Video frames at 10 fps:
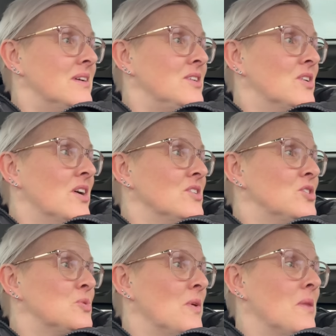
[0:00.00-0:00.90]
and you kind of
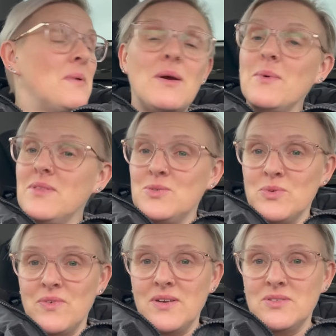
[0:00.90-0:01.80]
just want the better weather to
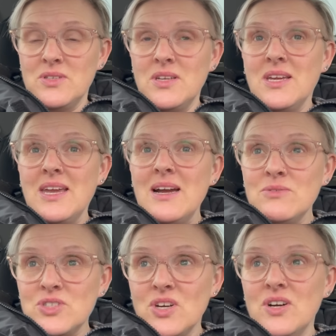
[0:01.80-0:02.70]
arrive so that you can get
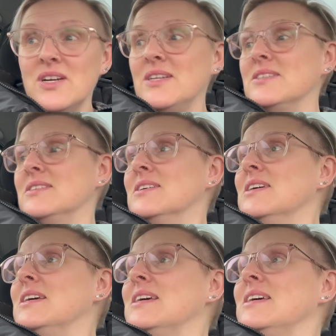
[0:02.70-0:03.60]
outside and
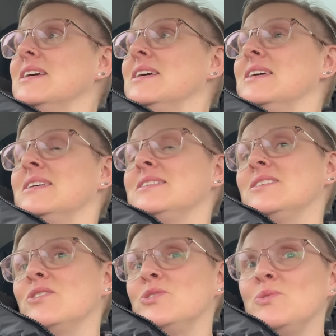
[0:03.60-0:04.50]

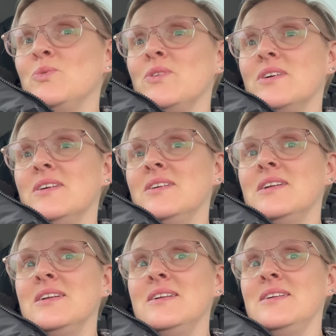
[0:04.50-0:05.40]
start doing all the
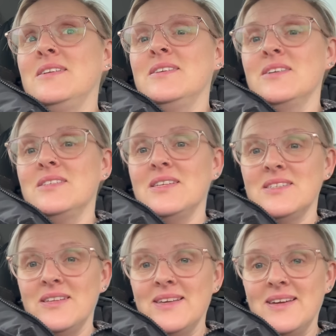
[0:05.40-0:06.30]
nice
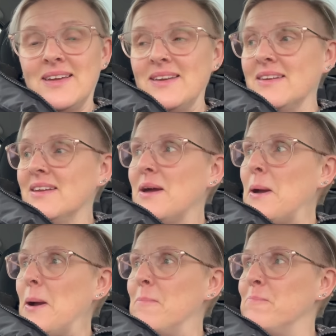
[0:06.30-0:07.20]
things like that again.
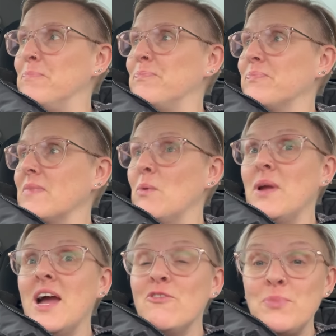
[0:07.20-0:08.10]
And we
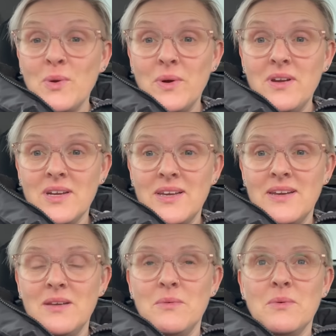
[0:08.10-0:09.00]
have been quite lucky
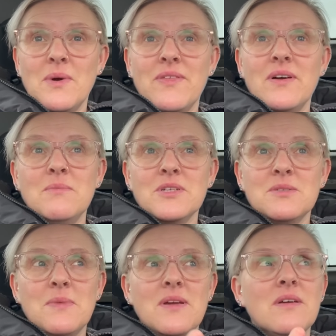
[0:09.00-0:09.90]
lately with the weather, I must
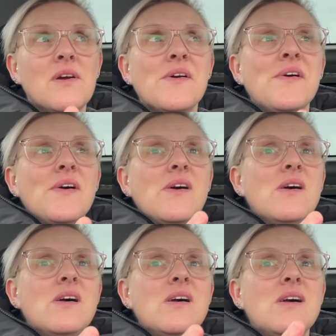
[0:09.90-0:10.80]
admit.
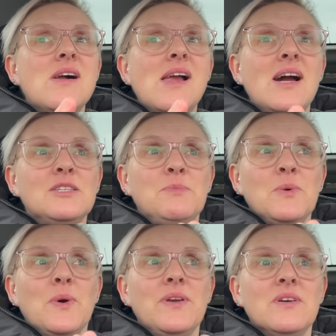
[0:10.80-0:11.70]
It has been
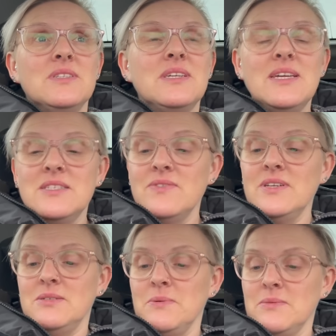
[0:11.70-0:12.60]
quite nice. The kids have at
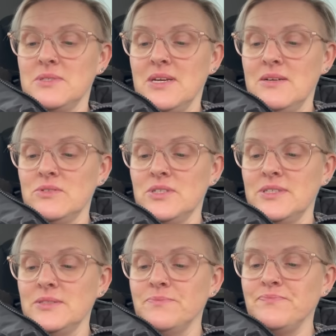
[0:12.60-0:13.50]
least been able to get
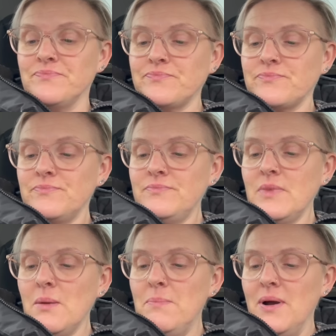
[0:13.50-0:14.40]
outside.
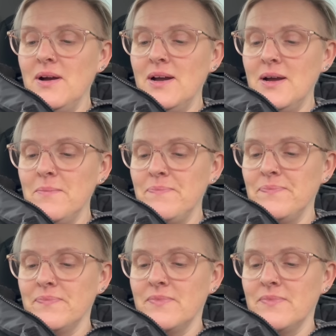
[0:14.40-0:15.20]
But yeah,